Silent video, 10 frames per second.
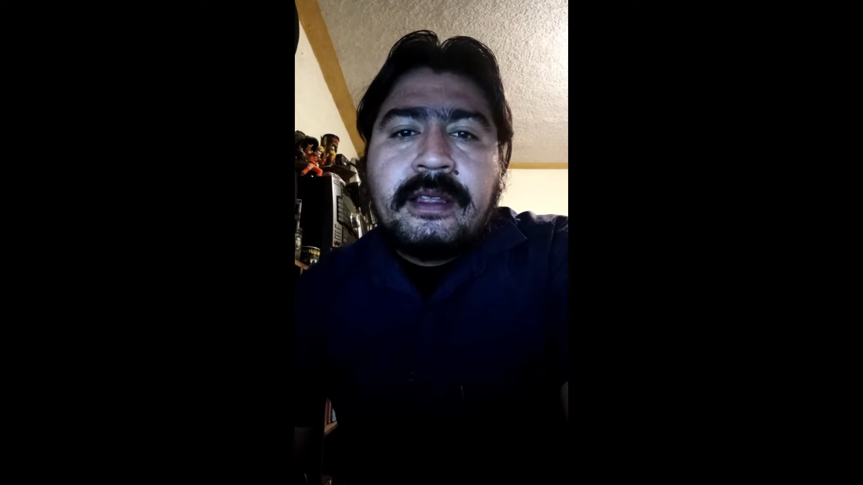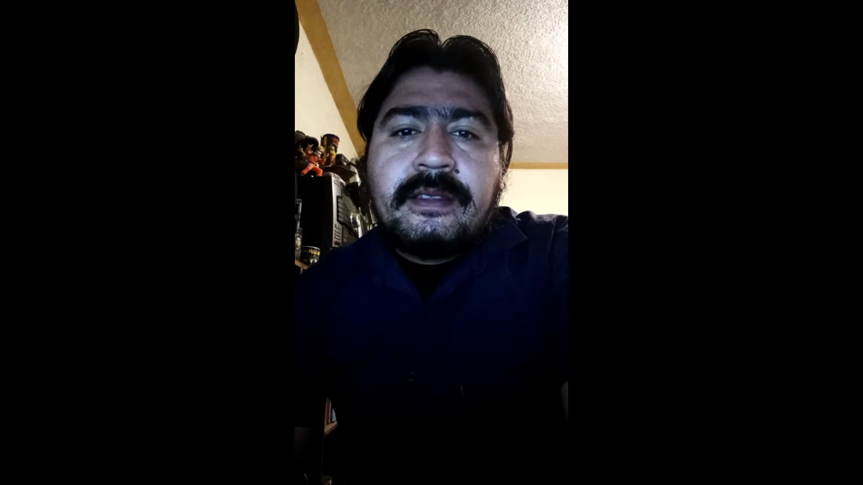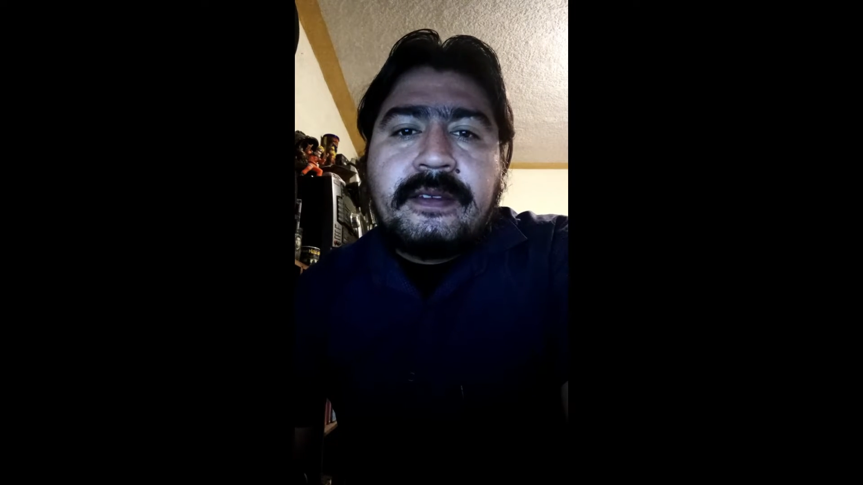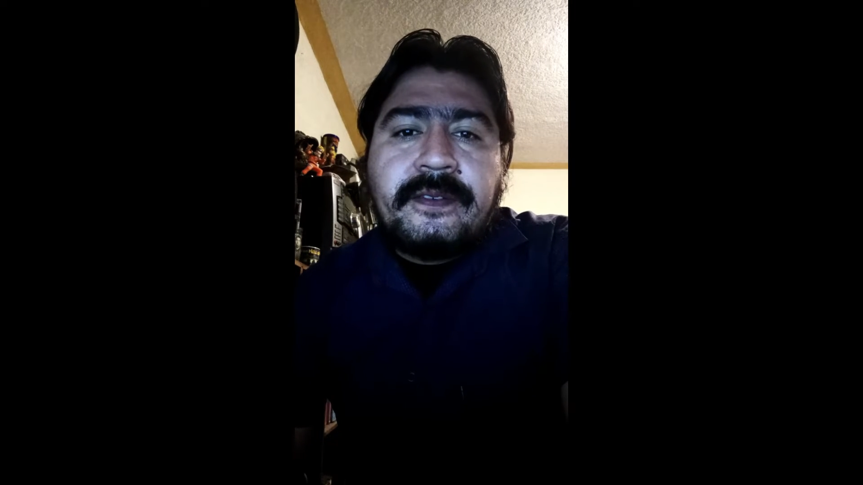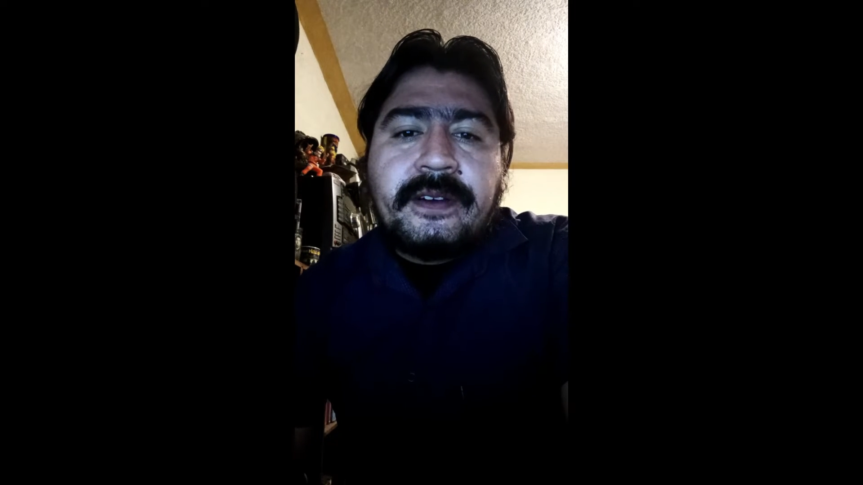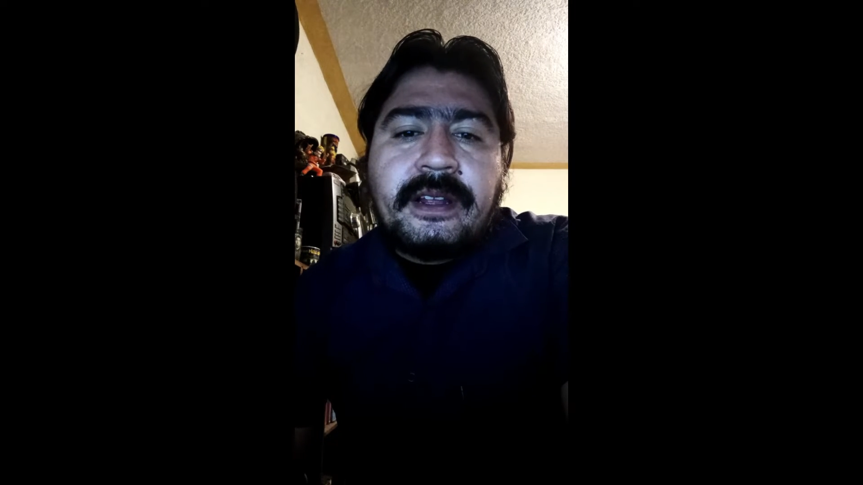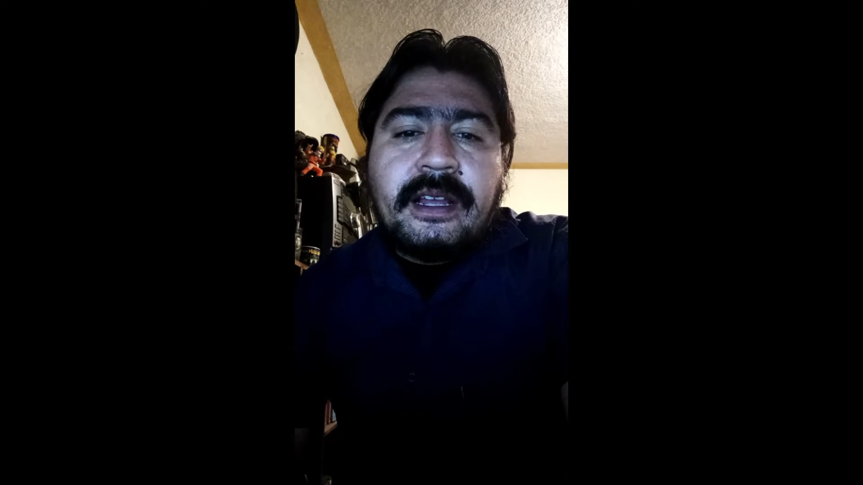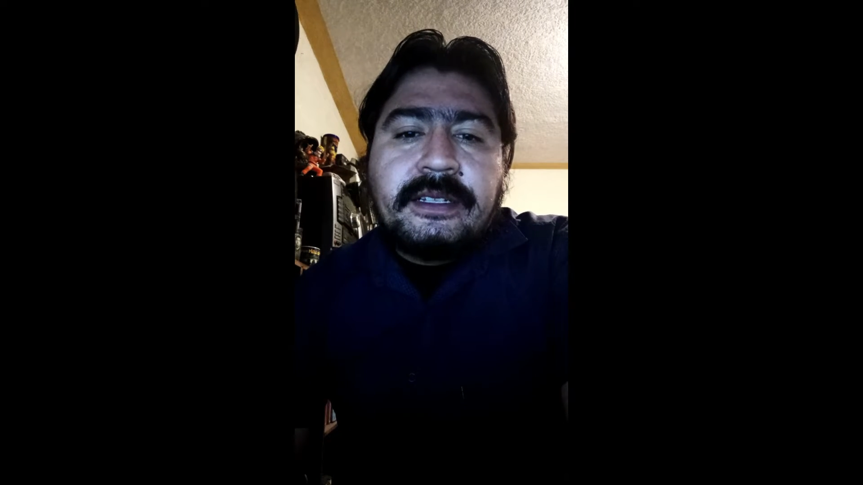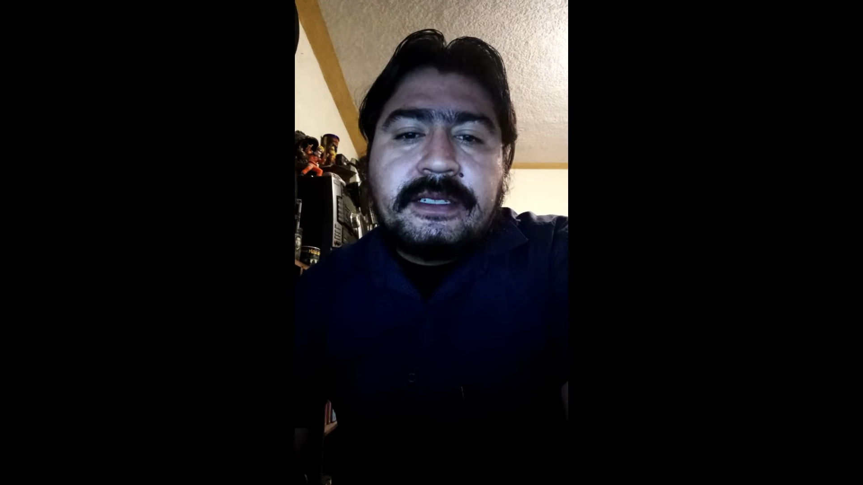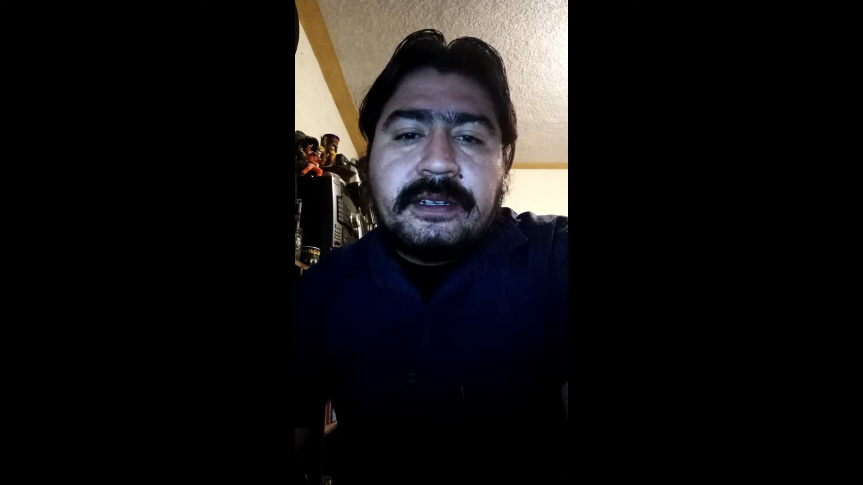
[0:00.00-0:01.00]
different
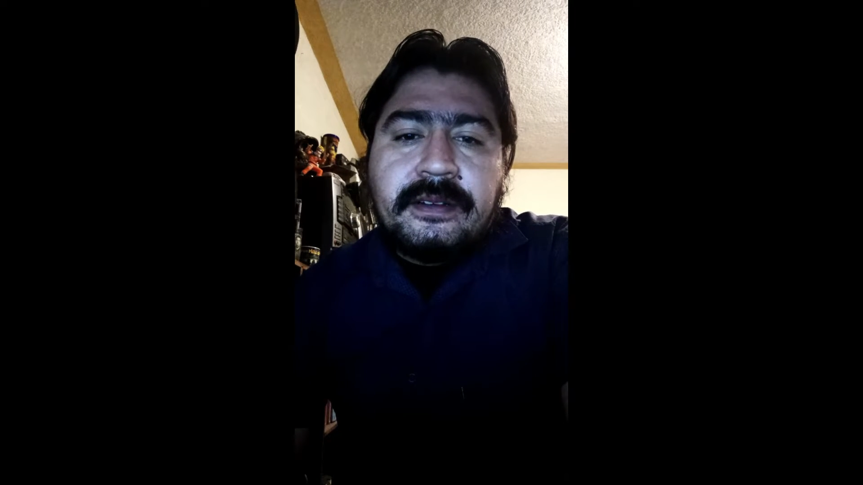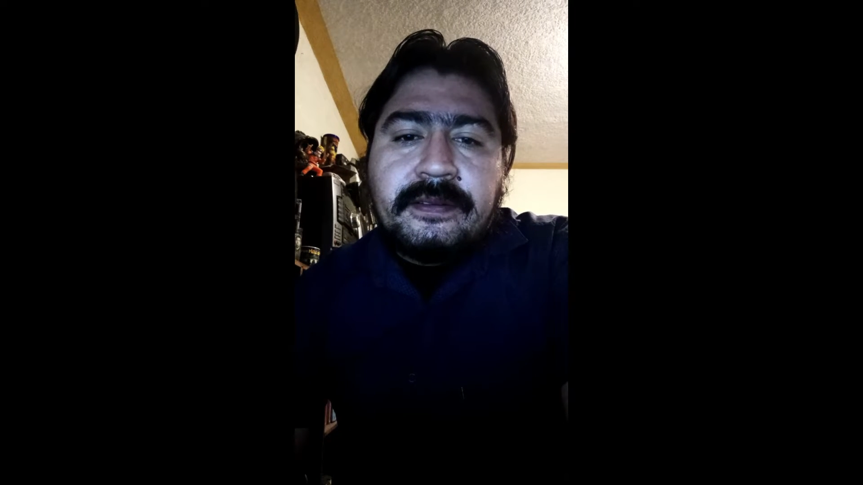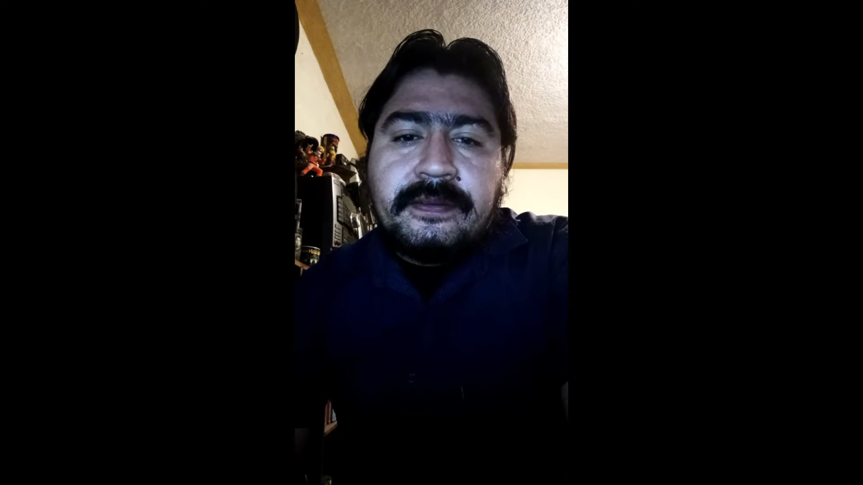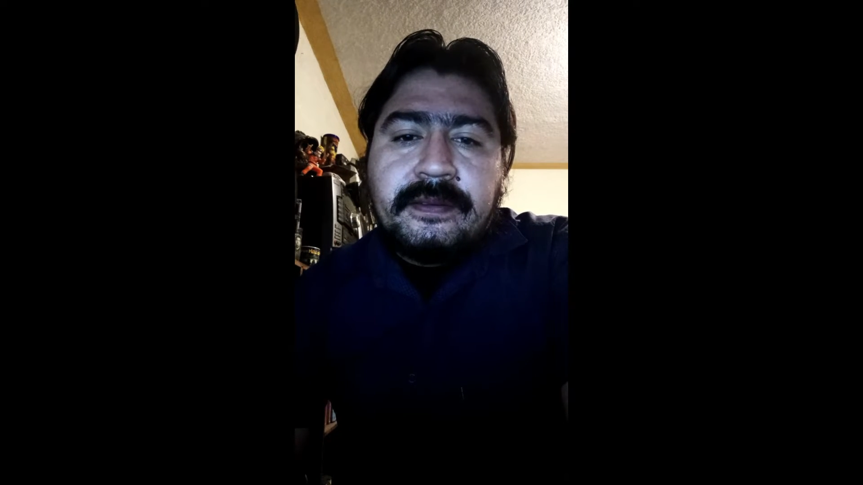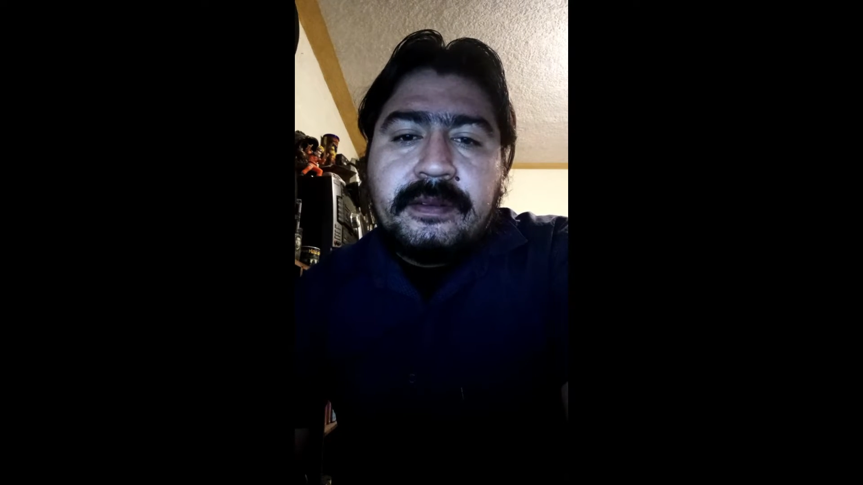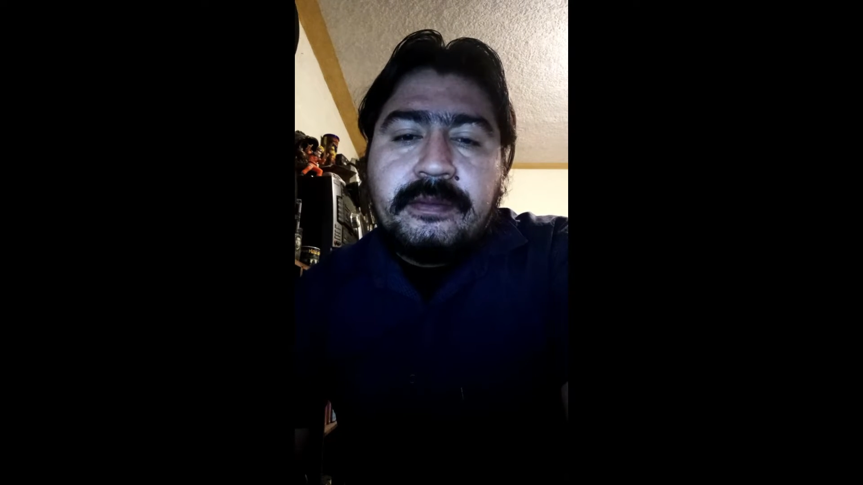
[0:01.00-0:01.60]
kinds of